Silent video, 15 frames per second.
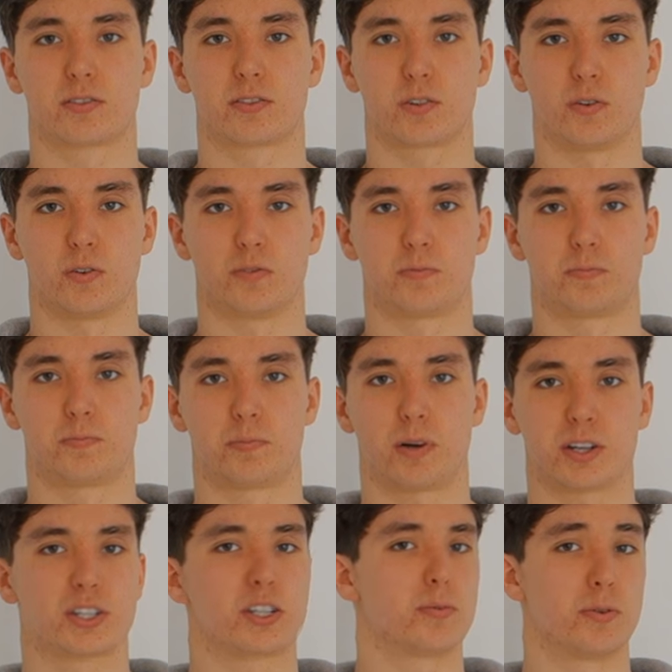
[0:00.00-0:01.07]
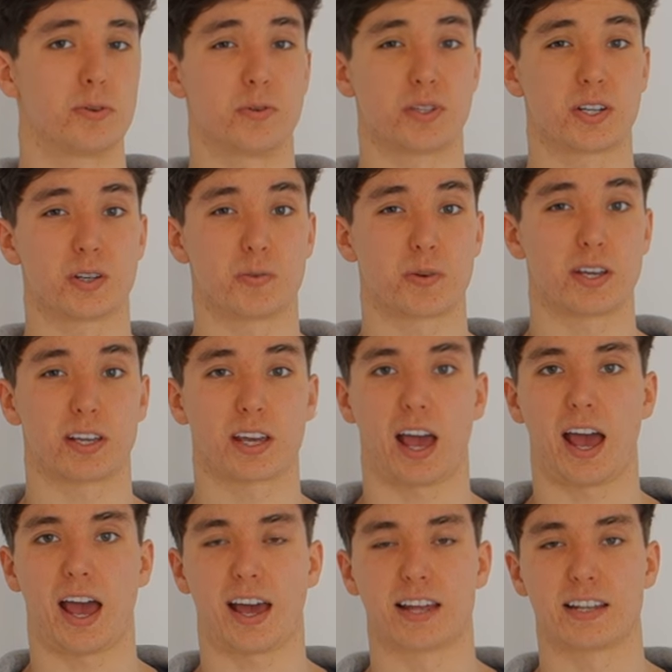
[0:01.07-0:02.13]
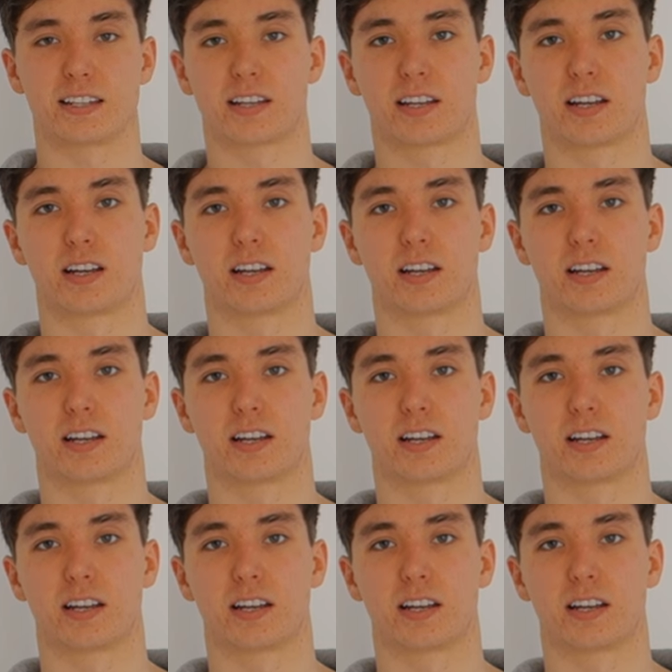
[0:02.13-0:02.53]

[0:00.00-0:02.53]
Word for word: sort of bust your balls this week and